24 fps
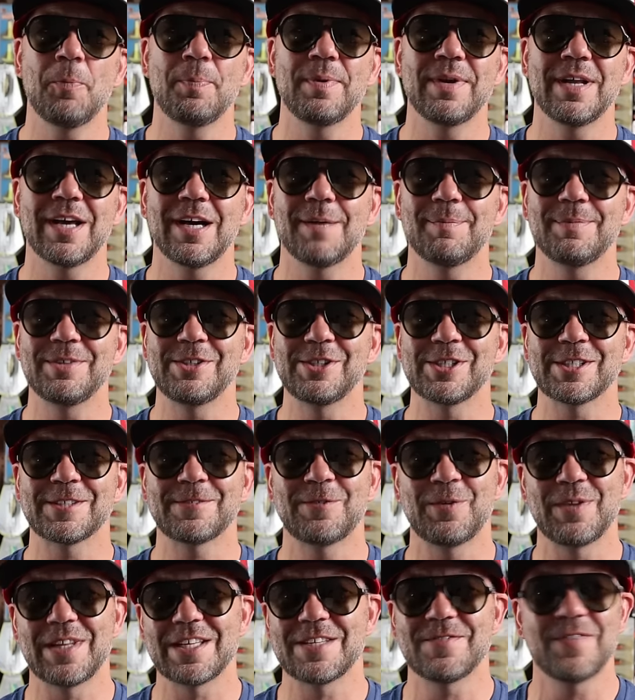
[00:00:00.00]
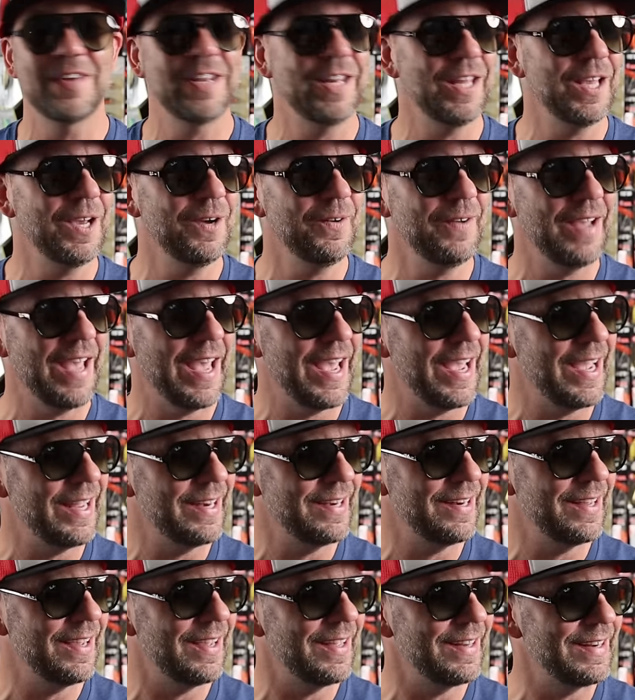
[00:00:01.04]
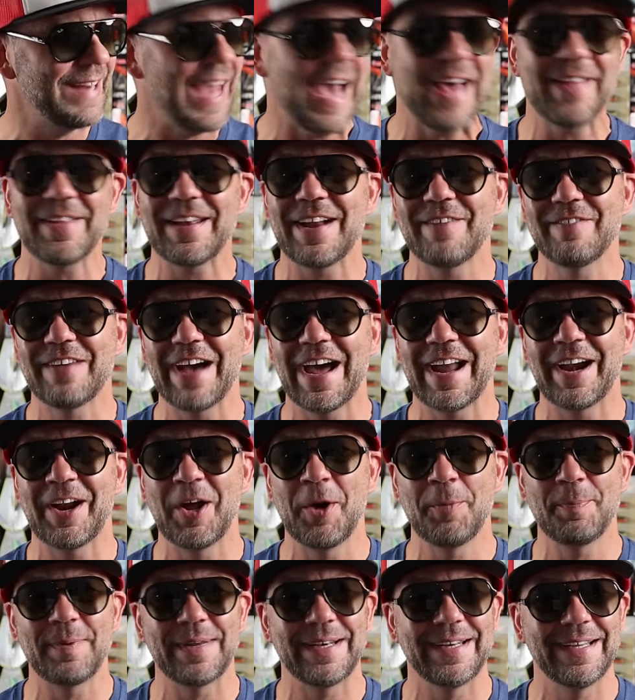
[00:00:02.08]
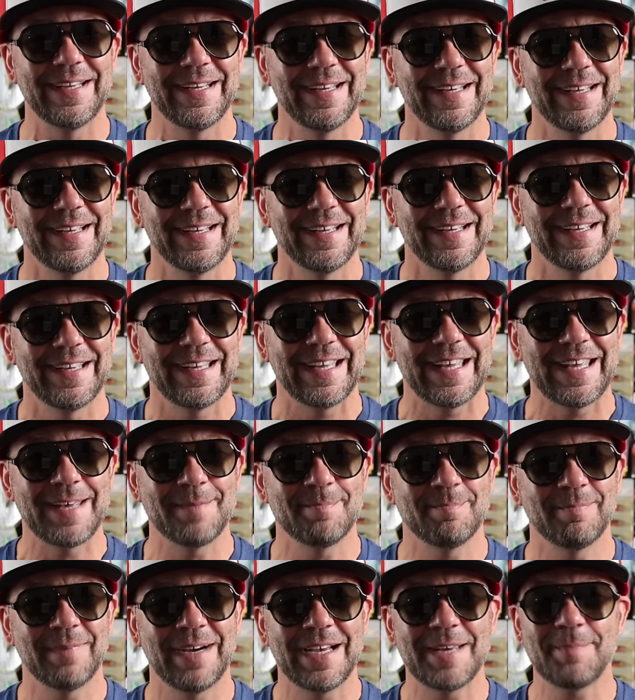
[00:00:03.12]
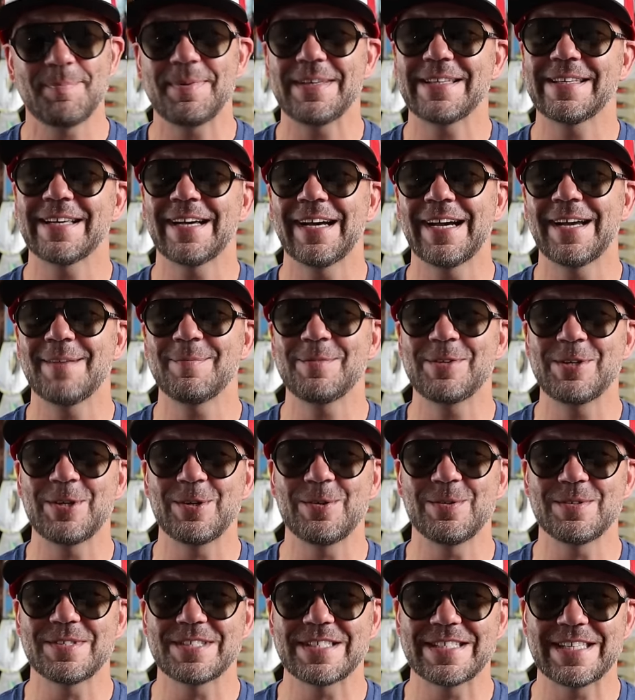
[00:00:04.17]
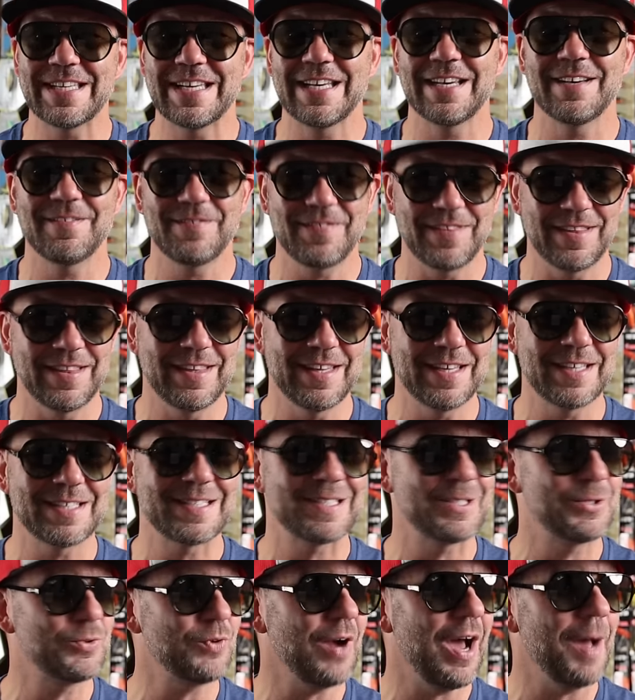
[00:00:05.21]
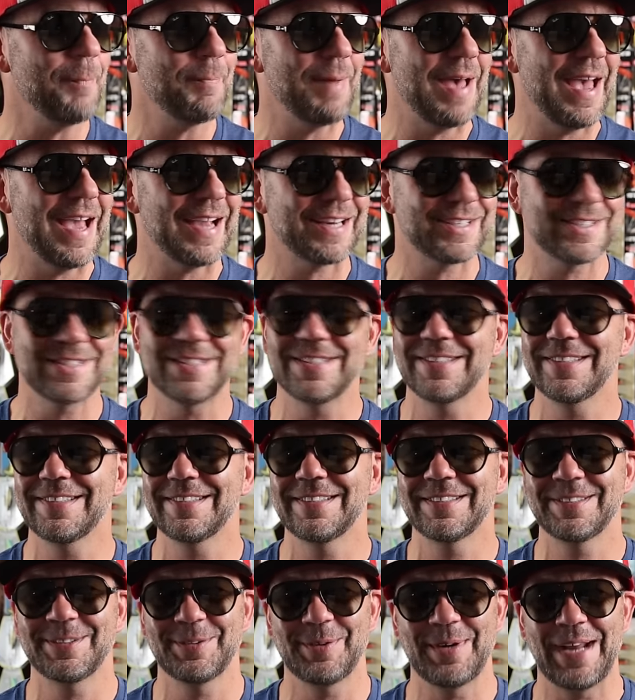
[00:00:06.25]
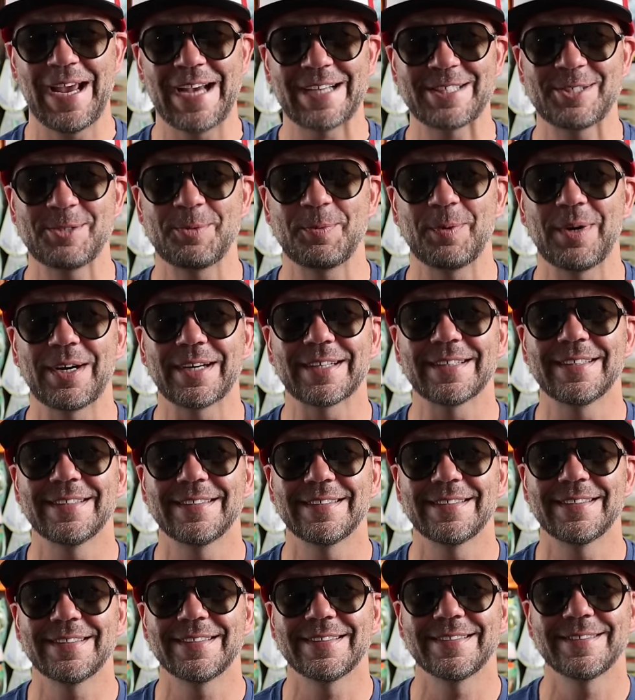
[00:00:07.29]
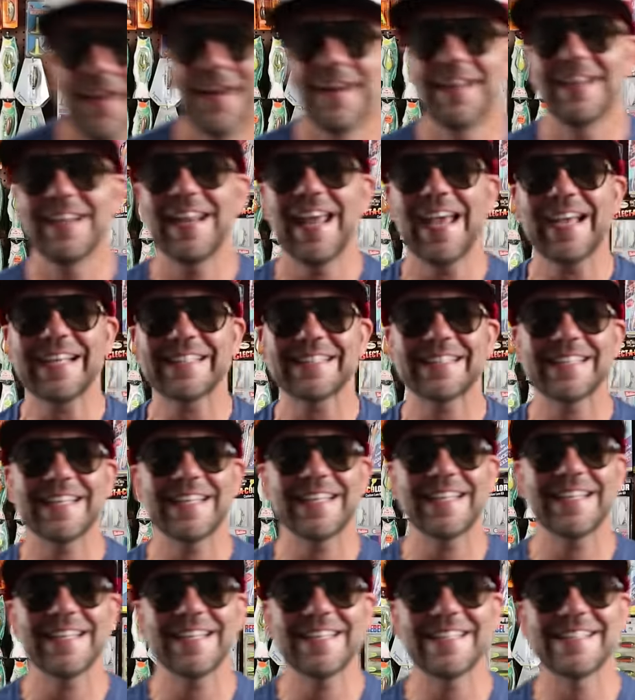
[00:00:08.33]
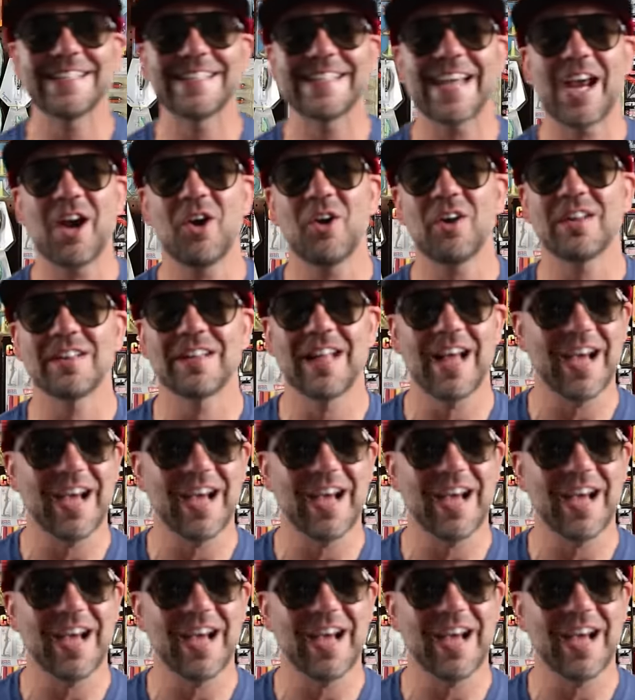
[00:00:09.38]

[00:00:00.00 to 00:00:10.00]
opened up just for this video, and now that I've got it open, it might be time to see if this drop action would actually work. Next in the Zara